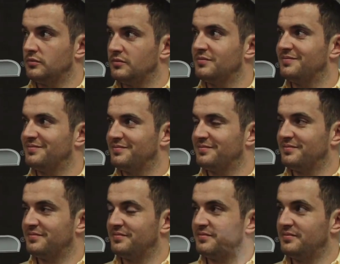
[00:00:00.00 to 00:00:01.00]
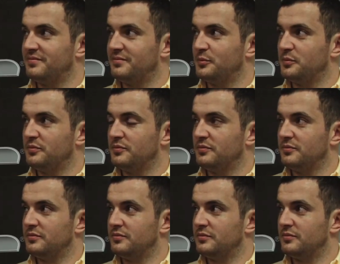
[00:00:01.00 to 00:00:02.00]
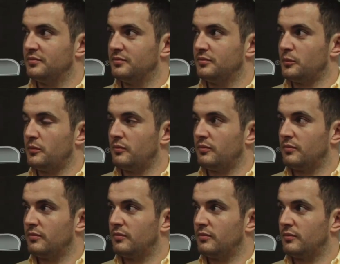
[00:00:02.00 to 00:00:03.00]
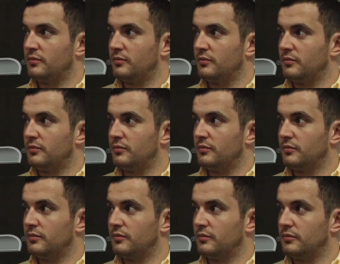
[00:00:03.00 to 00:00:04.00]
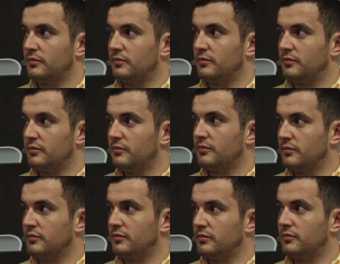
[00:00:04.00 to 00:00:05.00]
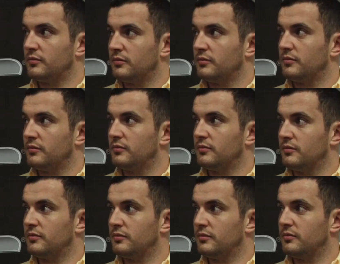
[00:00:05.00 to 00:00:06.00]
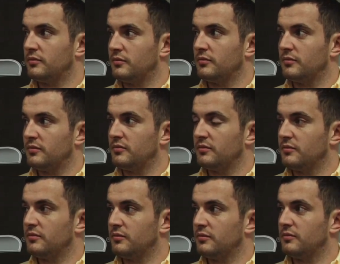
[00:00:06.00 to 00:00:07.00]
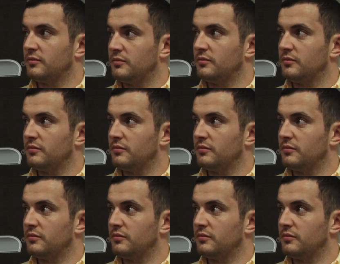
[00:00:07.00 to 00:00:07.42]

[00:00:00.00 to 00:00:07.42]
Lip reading: (not speaking)